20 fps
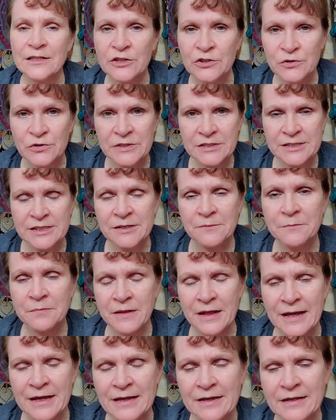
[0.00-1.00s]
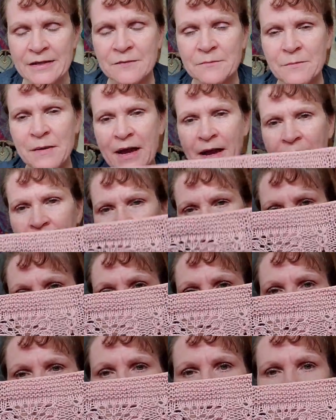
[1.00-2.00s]
Lucy blanket pattern
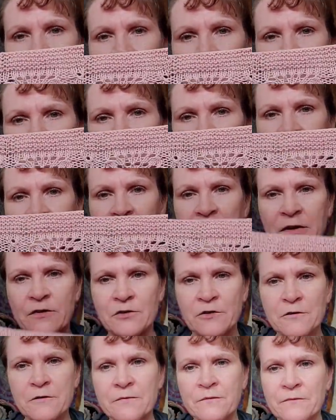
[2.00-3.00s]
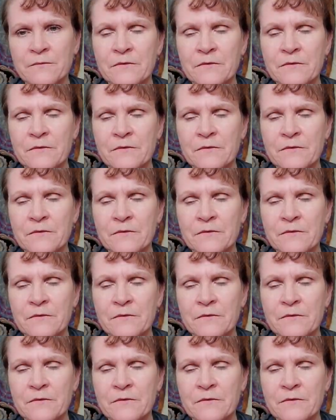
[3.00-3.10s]
by Myla Vayner.